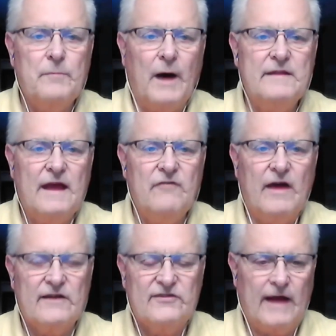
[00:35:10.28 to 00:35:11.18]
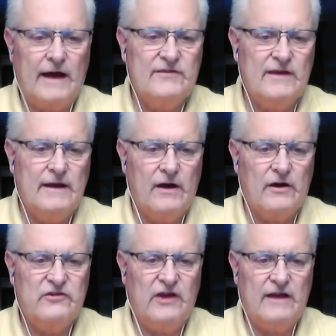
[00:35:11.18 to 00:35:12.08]
you about Dave Anastasi and
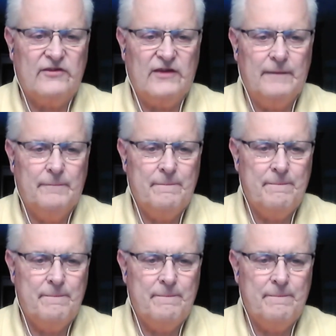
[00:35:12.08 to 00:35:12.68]
Eric Jancy.